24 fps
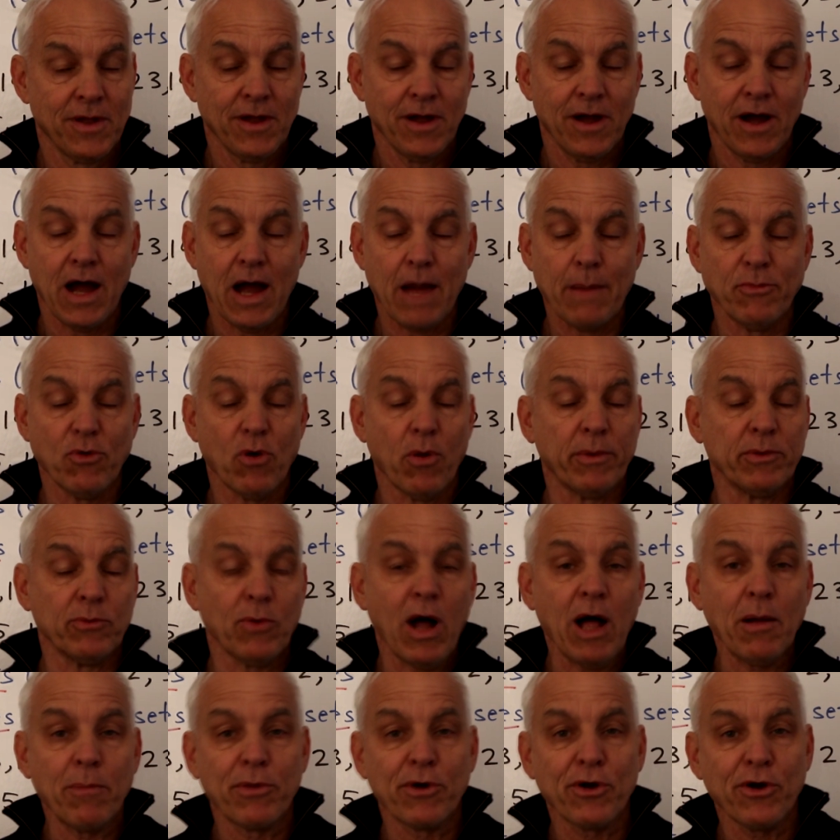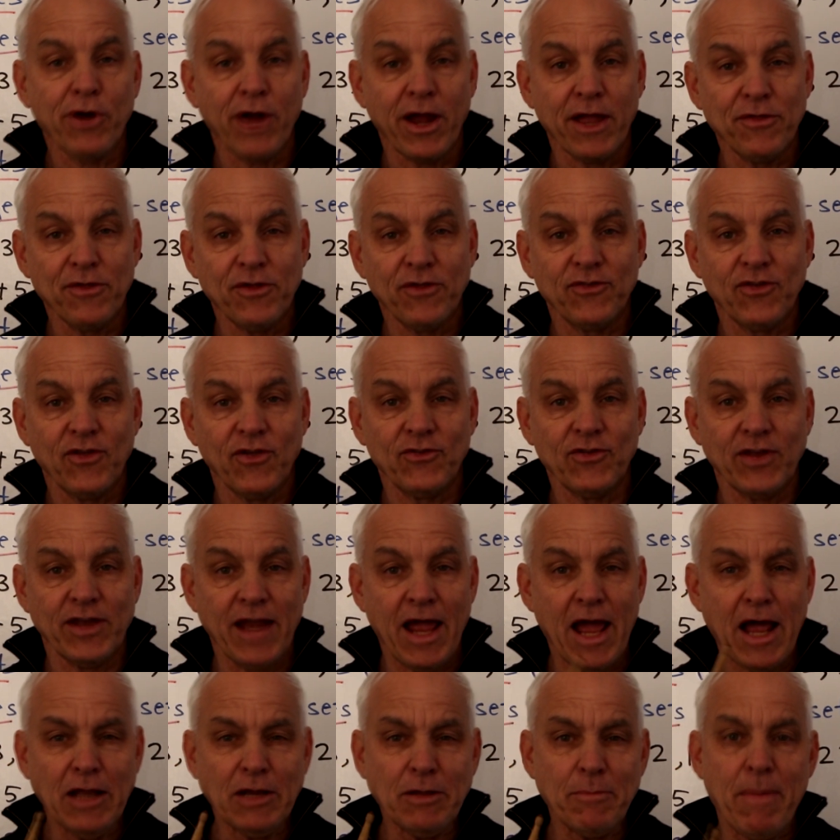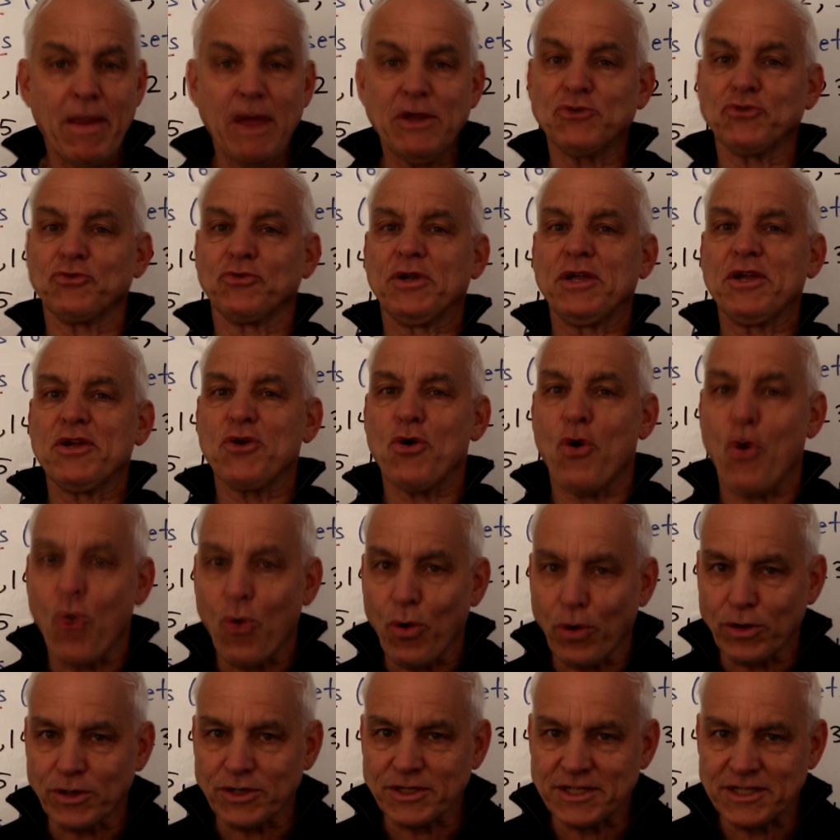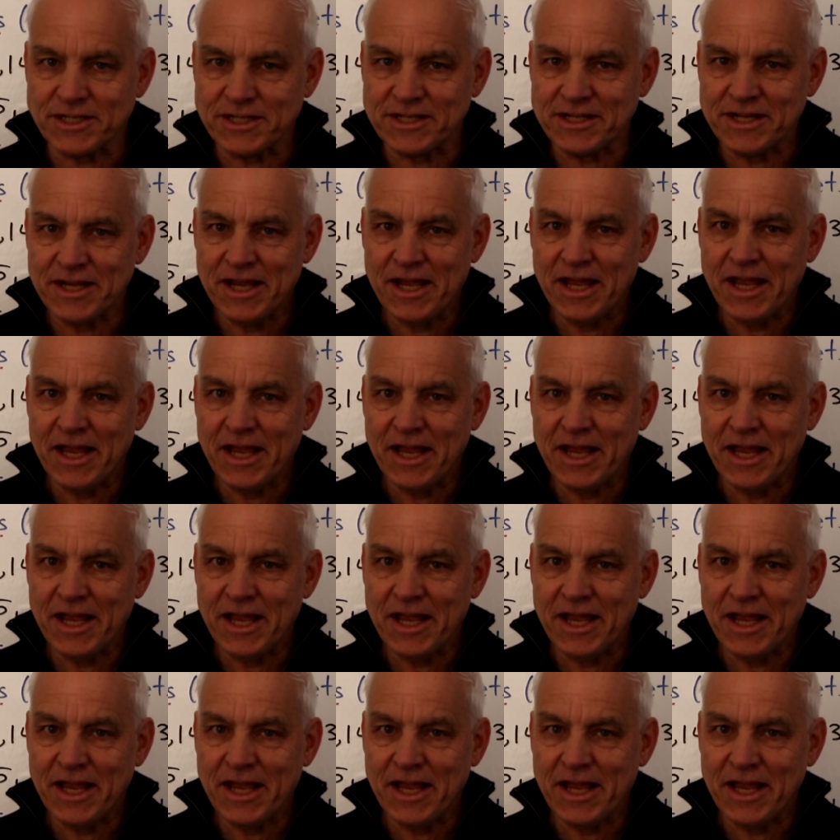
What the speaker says: I'm Norman Wildberger and this is an elementary course